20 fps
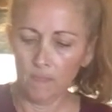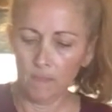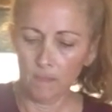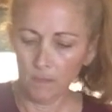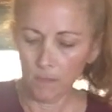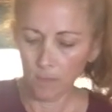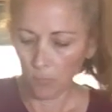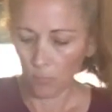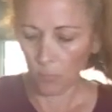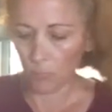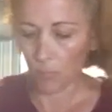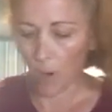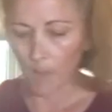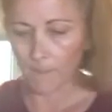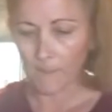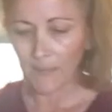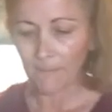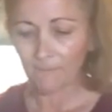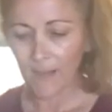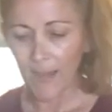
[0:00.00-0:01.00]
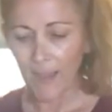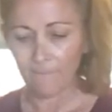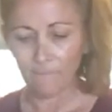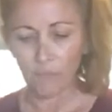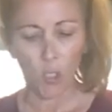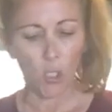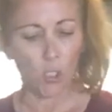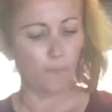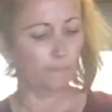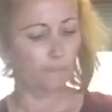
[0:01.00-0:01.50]
Little umami flavor.
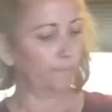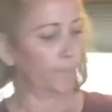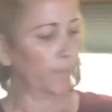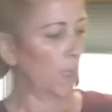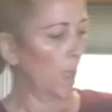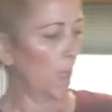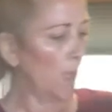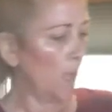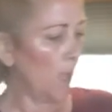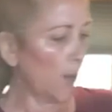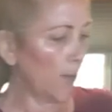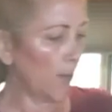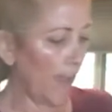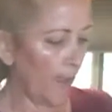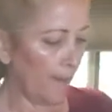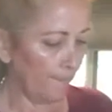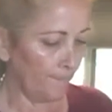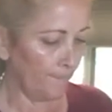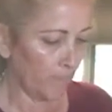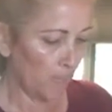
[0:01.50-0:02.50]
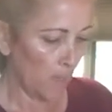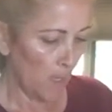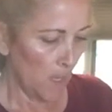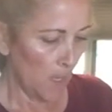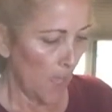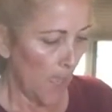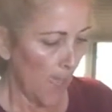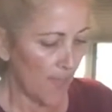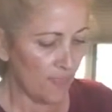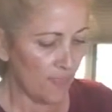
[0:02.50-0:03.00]
Okay,
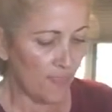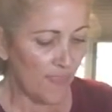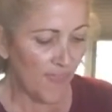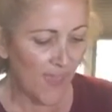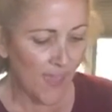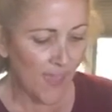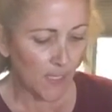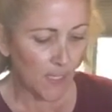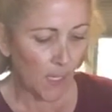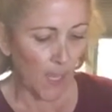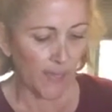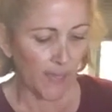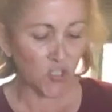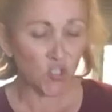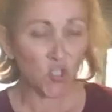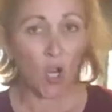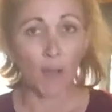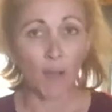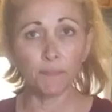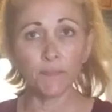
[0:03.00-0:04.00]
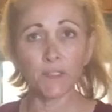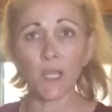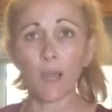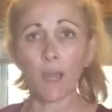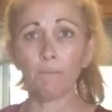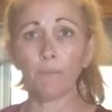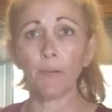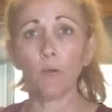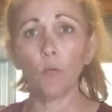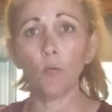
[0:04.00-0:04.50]
and then I chopped
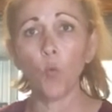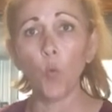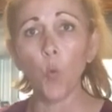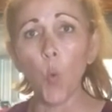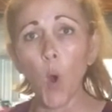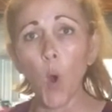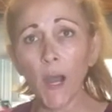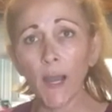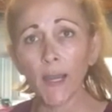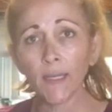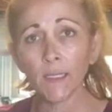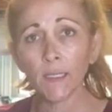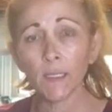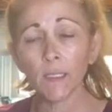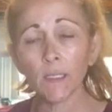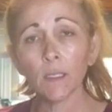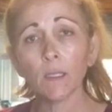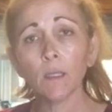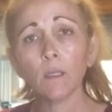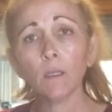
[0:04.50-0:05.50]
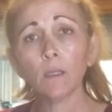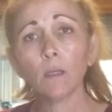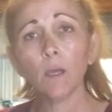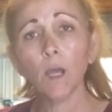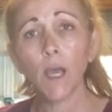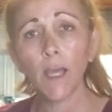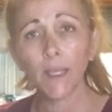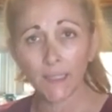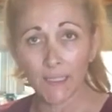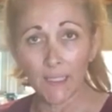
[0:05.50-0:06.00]
up 1
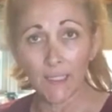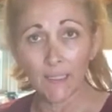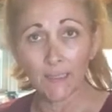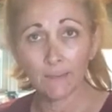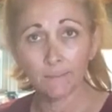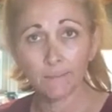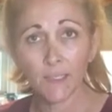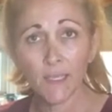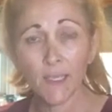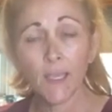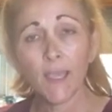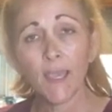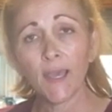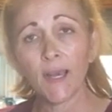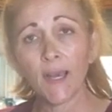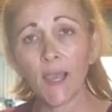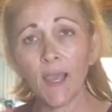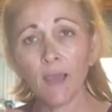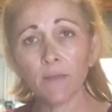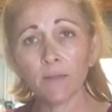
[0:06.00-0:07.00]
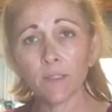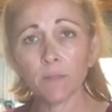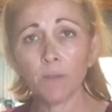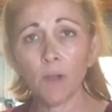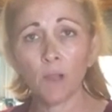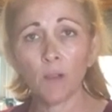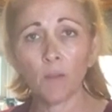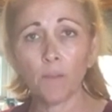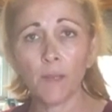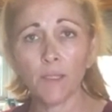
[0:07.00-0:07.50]
onion, and I have some
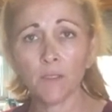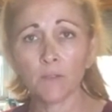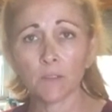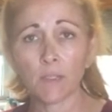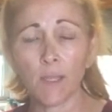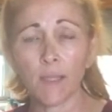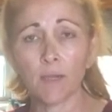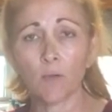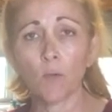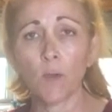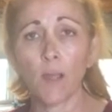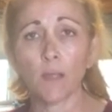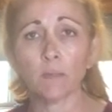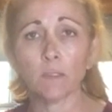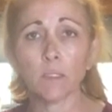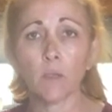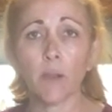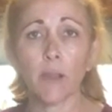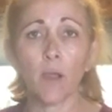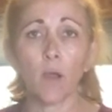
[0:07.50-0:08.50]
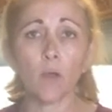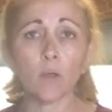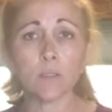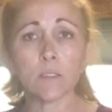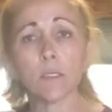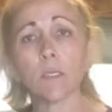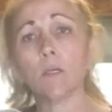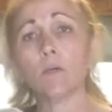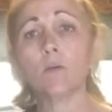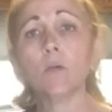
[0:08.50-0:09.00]
jalapenos laying around, so I
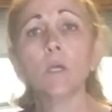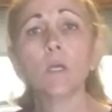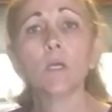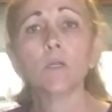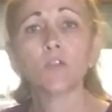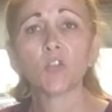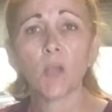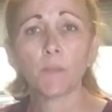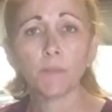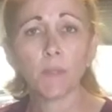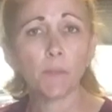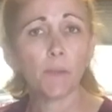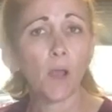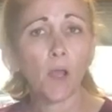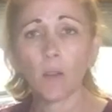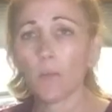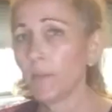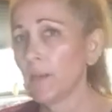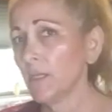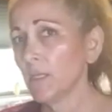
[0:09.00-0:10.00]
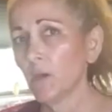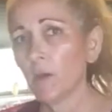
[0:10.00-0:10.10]
also chopped up a jalapeno.